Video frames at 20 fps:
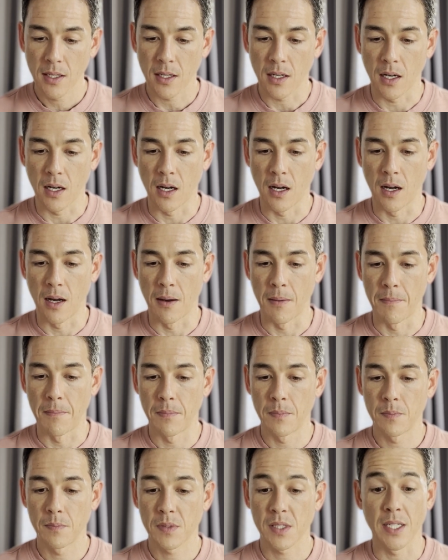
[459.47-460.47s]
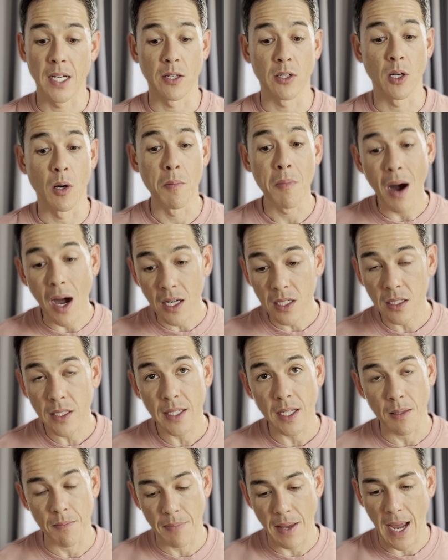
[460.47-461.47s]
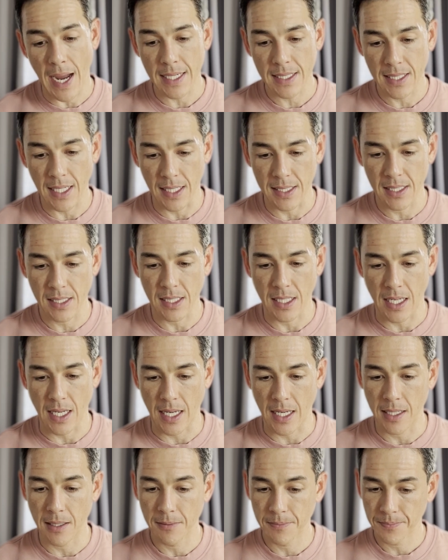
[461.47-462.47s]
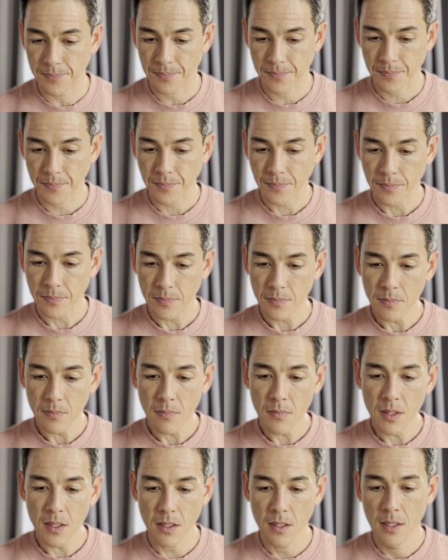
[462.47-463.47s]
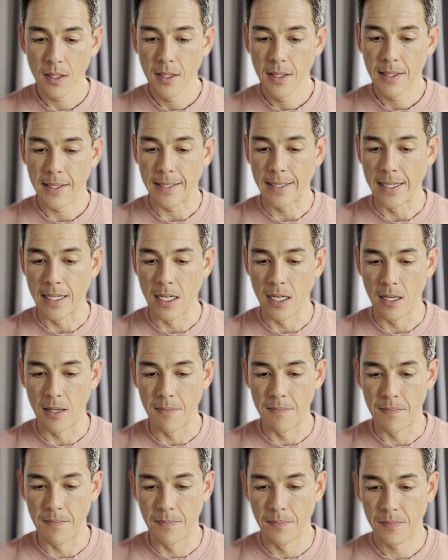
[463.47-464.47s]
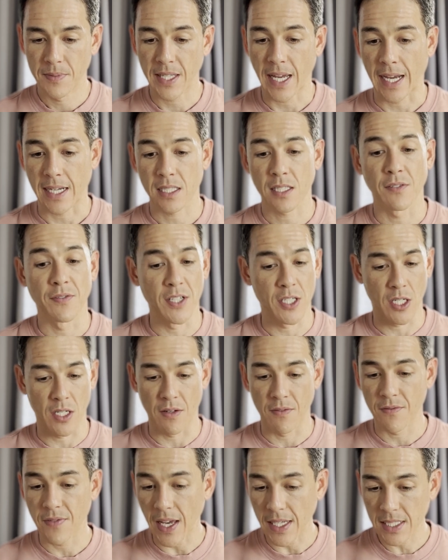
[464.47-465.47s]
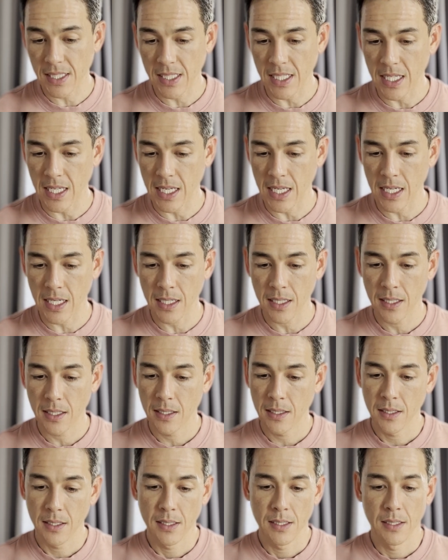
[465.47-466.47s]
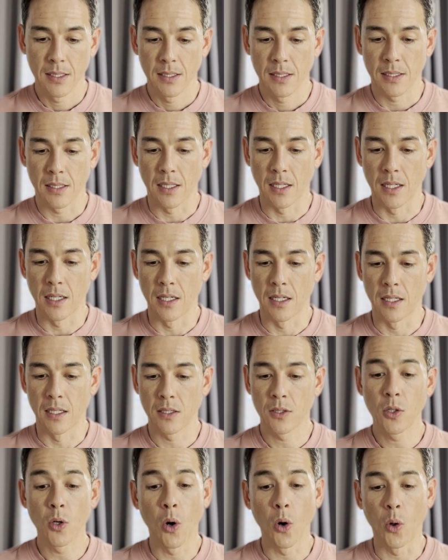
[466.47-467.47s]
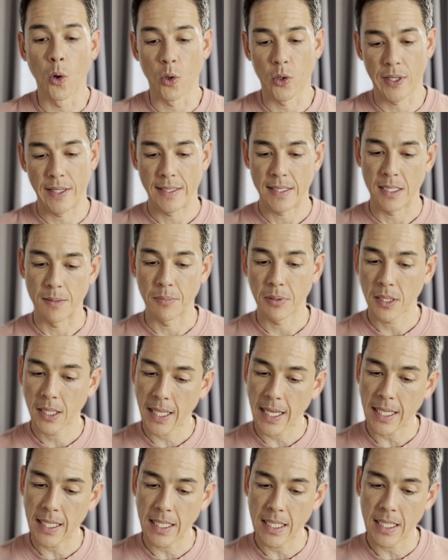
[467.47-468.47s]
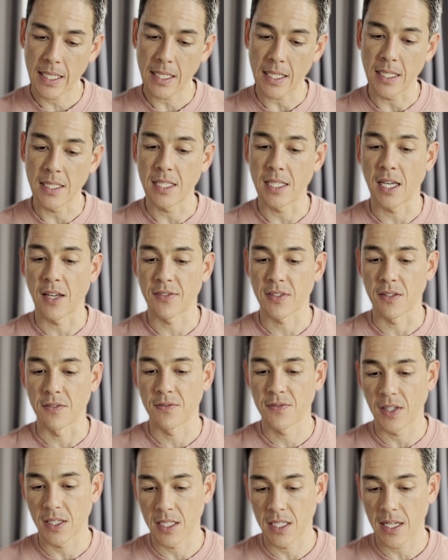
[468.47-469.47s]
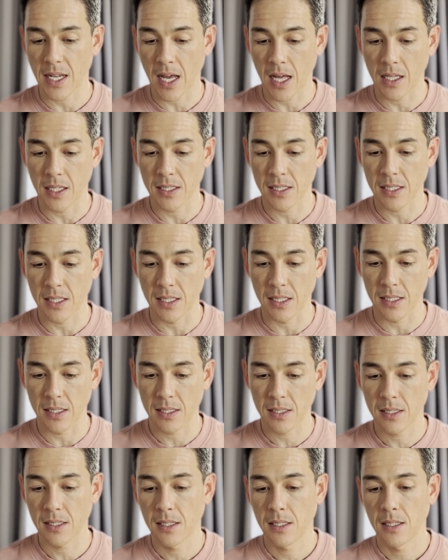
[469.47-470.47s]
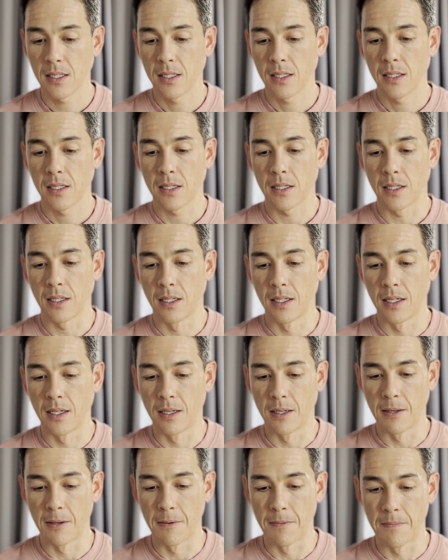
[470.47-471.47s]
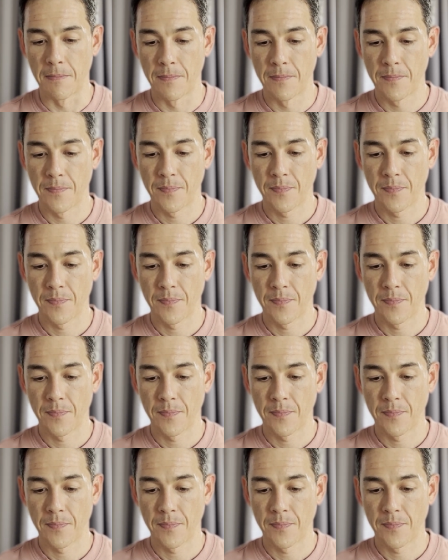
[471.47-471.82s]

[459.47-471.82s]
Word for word: um, scenario modeling and back testing, um, tax efficient investing, uh, goal oriented planning, ETFs and fund analysis. Um,